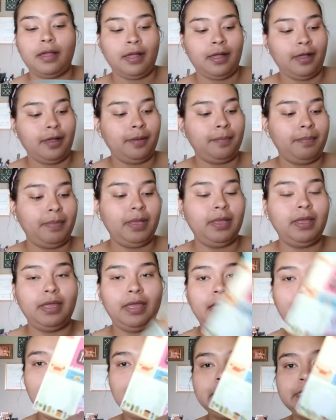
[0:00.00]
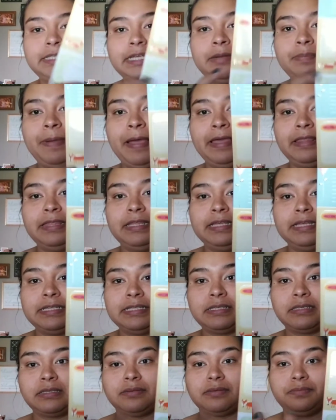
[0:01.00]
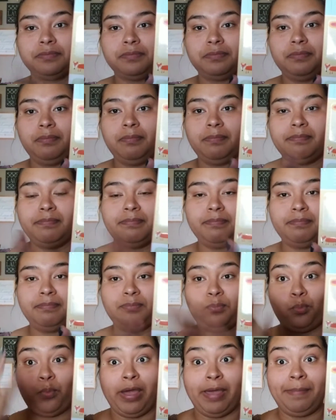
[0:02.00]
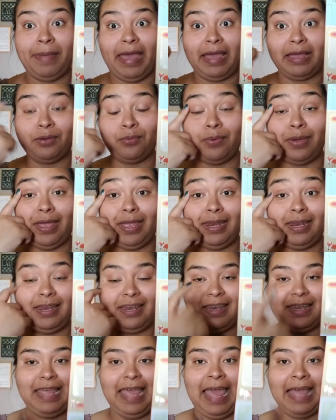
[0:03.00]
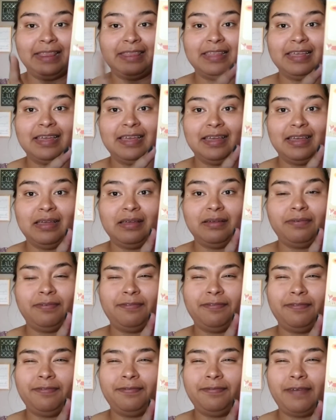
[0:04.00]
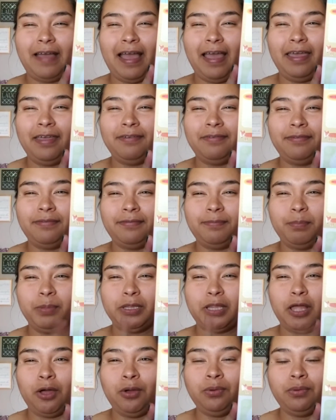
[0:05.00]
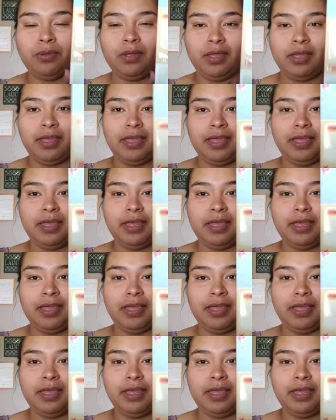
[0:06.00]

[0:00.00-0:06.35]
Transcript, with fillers: Um, I did buy this way back when at the Five Below,